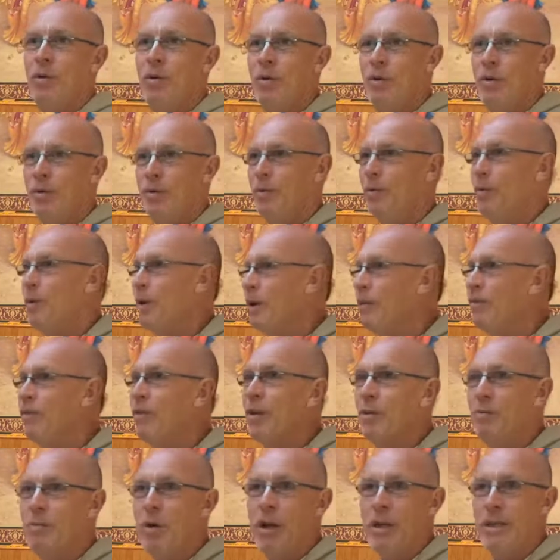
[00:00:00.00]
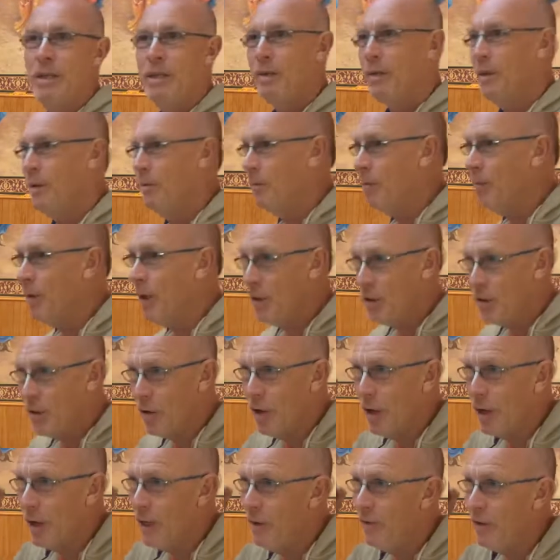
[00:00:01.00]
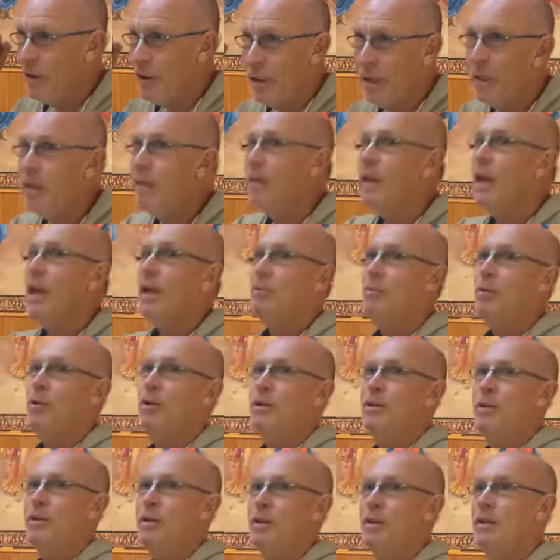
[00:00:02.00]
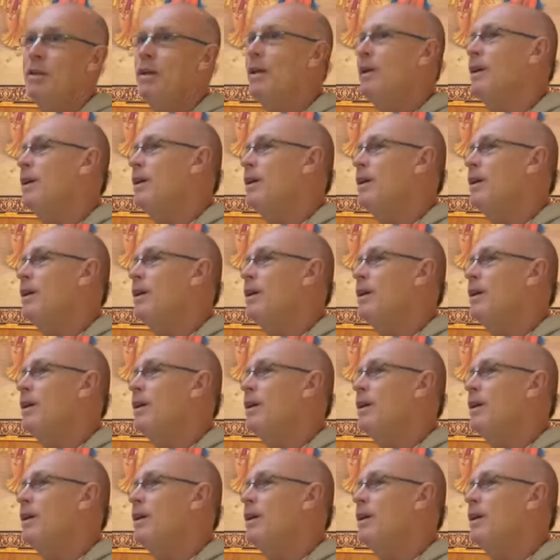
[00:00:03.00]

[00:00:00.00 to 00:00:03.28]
whatever it might do, and we might try and even hit that person.